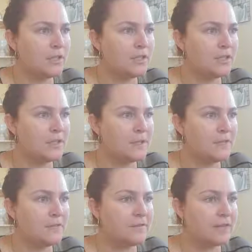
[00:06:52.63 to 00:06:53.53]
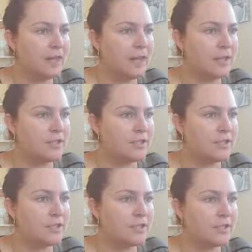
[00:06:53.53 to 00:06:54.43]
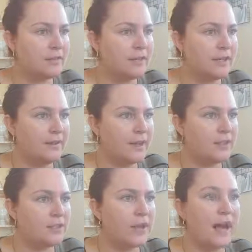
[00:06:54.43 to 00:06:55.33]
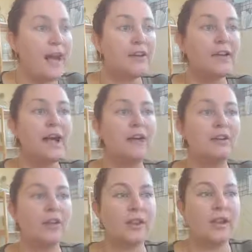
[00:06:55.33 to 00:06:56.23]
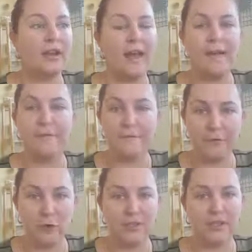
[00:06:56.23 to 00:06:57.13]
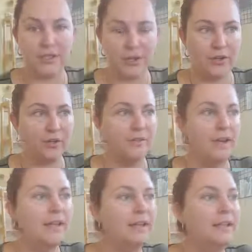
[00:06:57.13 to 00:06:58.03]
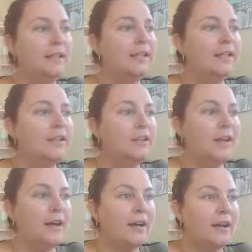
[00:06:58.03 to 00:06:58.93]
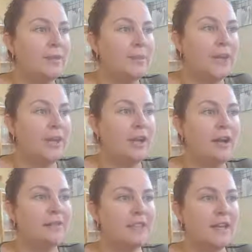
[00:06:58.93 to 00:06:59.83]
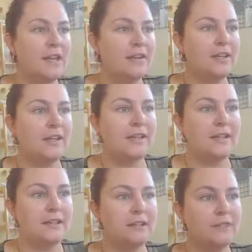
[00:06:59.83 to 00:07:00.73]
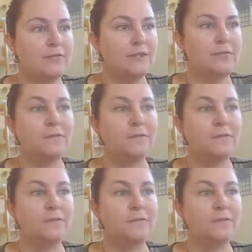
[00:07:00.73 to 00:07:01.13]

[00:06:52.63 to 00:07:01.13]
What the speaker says: specifications around that. So how to calculate a fall in turnover. And you have to calculate this for the